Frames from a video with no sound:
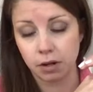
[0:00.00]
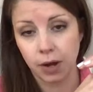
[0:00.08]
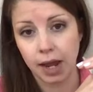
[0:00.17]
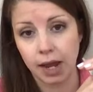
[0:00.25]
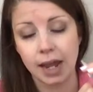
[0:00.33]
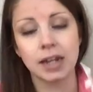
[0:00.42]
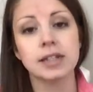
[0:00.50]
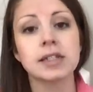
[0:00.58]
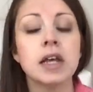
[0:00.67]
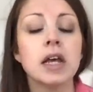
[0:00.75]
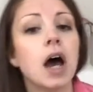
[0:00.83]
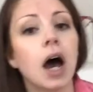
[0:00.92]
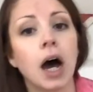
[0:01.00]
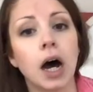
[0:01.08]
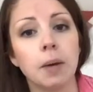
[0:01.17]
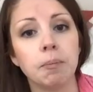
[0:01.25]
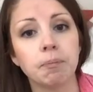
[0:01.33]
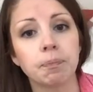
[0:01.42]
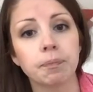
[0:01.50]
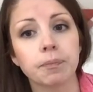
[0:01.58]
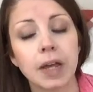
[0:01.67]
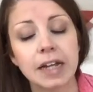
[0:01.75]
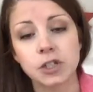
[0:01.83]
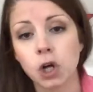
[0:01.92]
okay? And
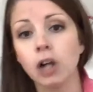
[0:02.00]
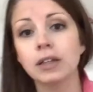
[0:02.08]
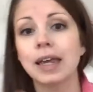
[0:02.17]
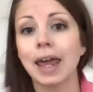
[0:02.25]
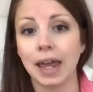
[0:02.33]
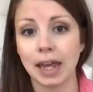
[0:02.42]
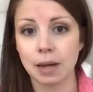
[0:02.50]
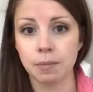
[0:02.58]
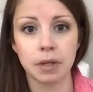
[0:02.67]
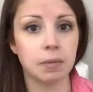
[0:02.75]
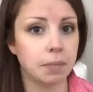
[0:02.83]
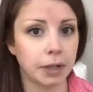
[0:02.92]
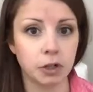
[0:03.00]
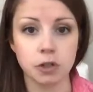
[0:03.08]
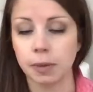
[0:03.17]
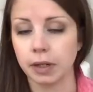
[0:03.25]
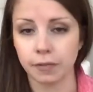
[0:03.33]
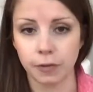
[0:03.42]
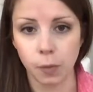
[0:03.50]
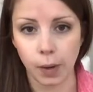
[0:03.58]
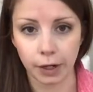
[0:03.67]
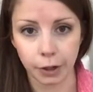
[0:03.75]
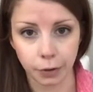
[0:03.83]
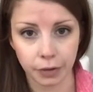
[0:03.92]
it's called cam impingement, if you
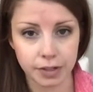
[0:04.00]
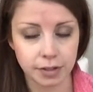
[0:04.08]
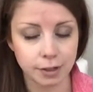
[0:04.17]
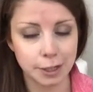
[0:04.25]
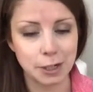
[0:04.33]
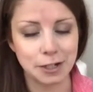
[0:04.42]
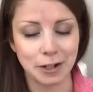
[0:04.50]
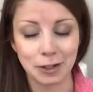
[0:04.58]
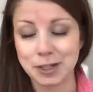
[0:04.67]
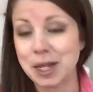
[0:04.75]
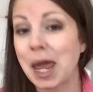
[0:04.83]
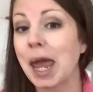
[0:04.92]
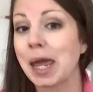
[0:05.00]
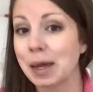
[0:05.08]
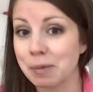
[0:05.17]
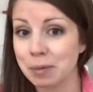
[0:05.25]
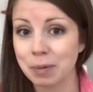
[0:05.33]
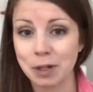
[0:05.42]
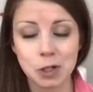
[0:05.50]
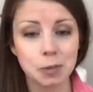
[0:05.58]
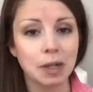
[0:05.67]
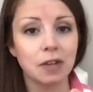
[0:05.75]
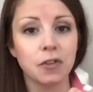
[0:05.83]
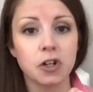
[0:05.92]
want to know the details. Cam
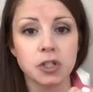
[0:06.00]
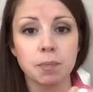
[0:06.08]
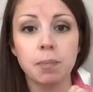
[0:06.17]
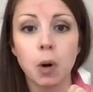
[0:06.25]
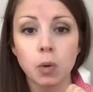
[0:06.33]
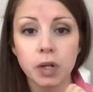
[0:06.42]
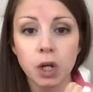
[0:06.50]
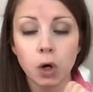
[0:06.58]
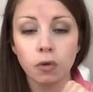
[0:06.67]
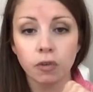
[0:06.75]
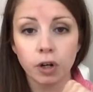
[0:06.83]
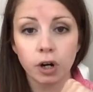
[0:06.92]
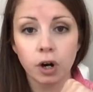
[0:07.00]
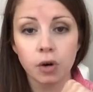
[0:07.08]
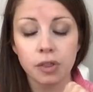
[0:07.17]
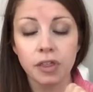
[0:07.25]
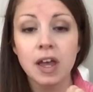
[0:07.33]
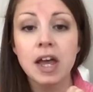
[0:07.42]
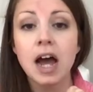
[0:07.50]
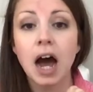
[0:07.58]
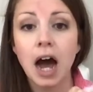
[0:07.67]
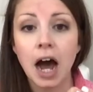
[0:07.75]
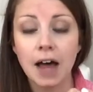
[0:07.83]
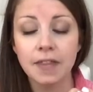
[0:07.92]
impingement, if there's bony overgrowth
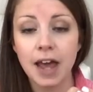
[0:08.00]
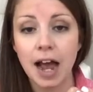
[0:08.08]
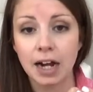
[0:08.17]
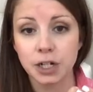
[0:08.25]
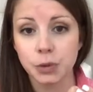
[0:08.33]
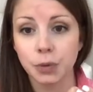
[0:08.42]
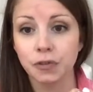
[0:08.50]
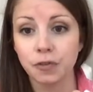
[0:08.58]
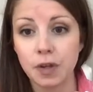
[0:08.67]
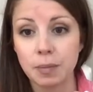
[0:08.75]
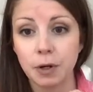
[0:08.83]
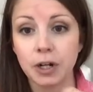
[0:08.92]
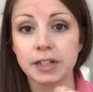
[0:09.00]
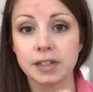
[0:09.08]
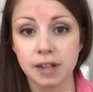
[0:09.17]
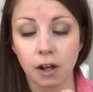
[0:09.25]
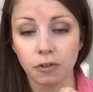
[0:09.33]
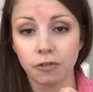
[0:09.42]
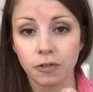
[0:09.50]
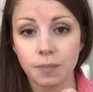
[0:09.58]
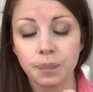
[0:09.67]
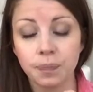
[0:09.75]
on the actual femur itself.